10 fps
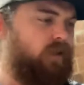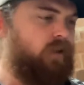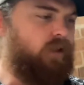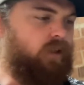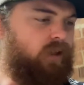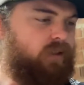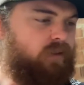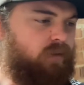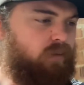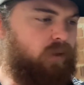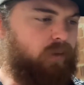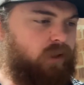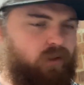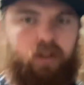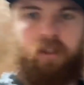Alright, so what I'm
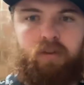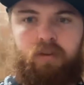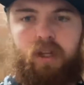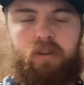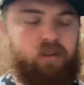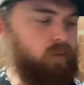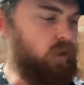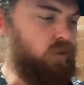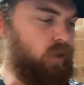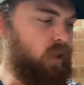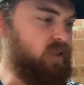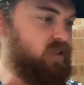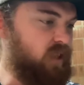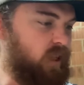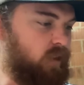going to try and do now is I'm going to try and
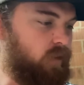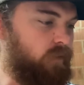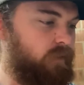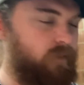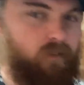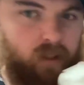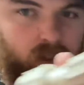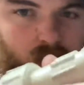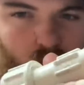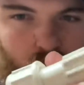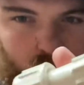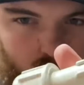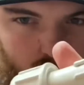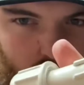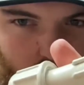sand off like all
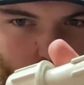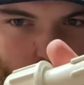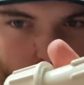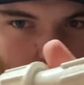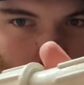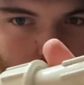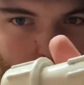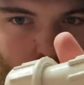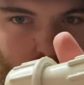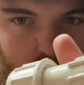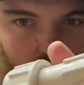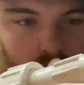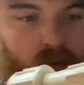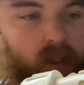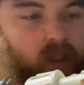of the numbers,
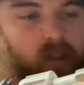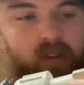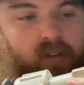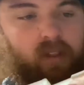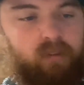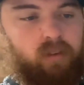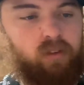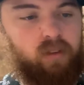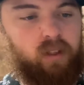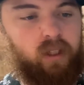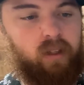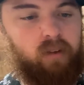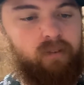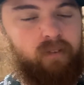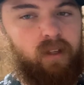like all that kind of stuff. I'm going to try and get
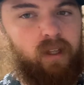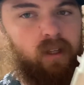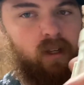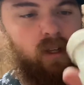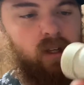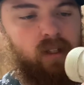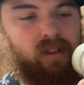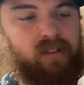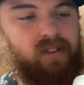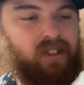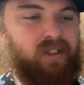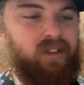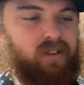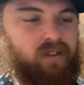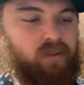off the
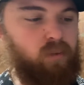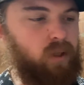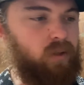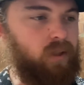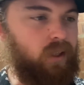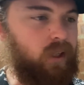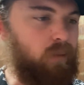stickers as well that came